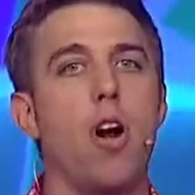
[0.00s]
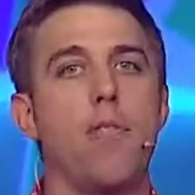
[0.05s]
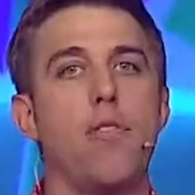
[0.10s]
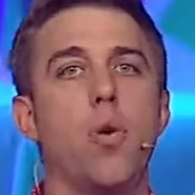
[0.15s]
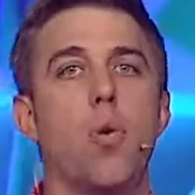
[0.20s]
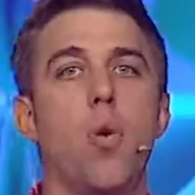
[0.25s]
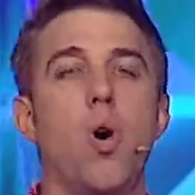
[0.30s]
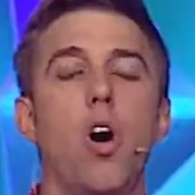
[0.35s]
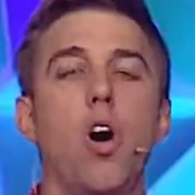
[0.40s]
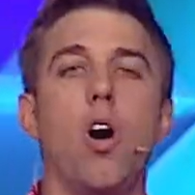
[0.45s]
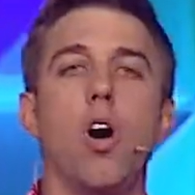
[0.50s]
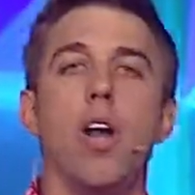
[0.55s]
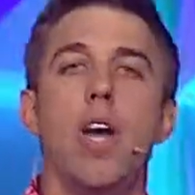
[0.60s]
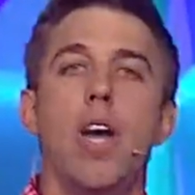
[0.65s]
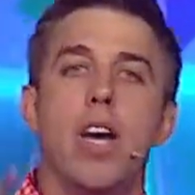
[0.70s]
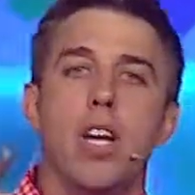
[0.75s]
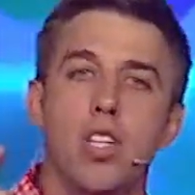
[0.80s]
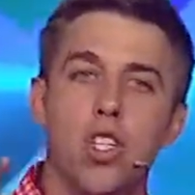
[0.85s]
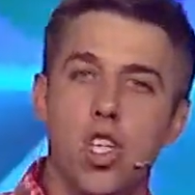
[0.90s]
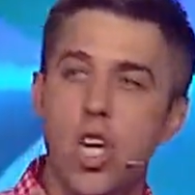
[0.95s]
of the world,
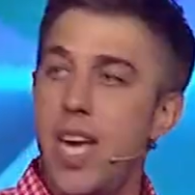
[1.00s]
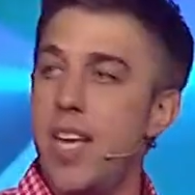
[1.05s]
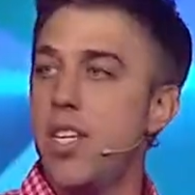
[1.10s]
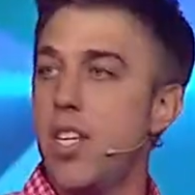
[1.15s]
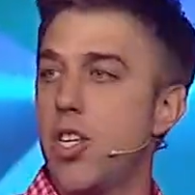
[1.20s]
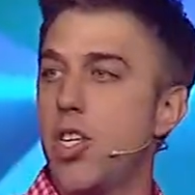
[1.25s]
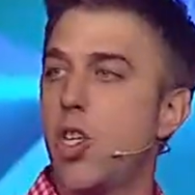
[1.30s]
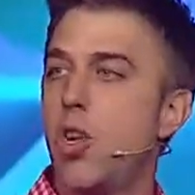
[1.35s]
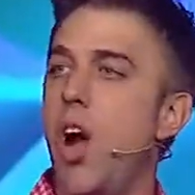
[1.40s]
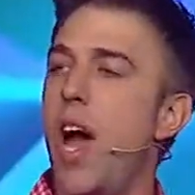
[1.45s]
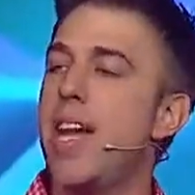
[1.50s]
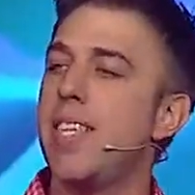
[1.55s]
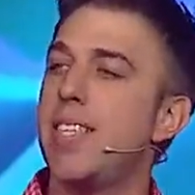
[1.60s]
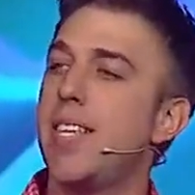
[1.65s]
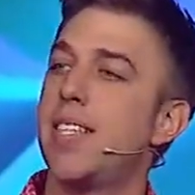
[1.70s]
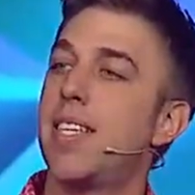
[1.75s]
Jesus Christ.